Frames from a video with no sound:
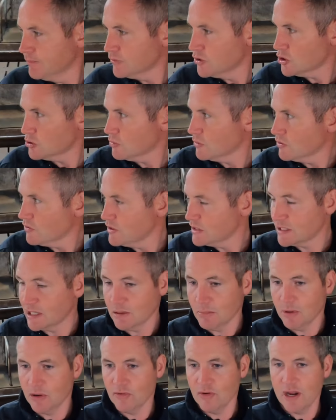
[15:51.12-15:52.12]
Just when there is a
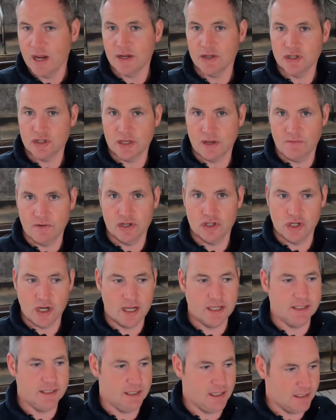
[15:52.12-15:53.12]
little bit of rain, just give it a
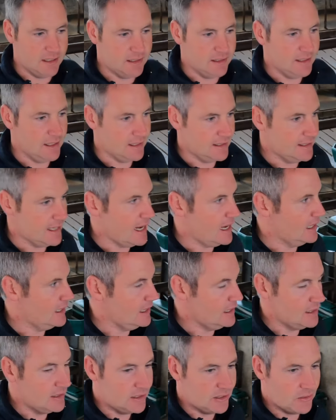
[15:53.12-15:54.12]
chance to get settled
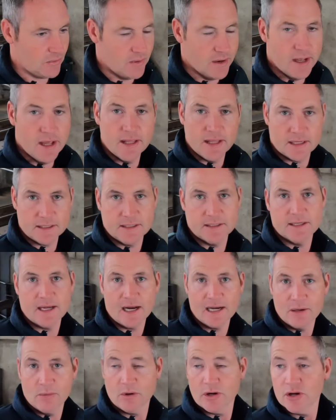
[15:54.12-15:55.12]
in. So that's
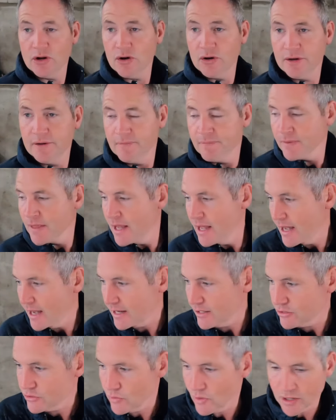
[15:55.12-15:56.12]
exactly what I done.
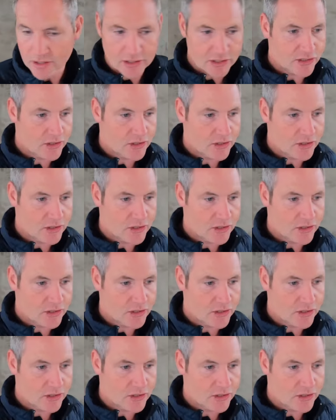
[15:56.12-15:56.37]
I threw on the